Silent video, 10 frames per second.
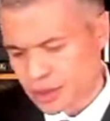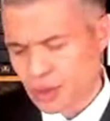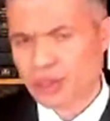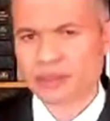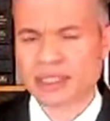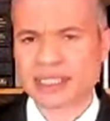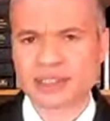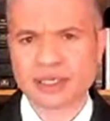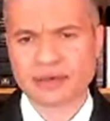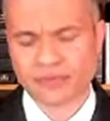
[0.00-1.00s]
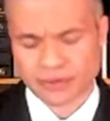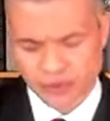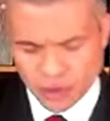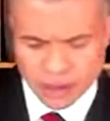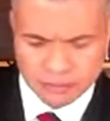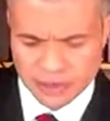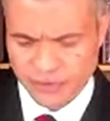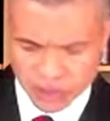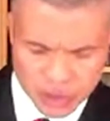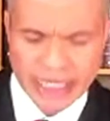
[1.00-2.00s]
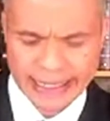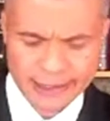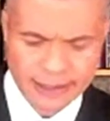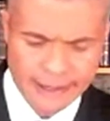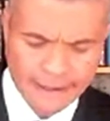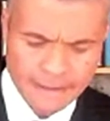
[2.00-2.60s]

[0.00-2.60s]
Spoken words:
this context of Psalms of Ascent.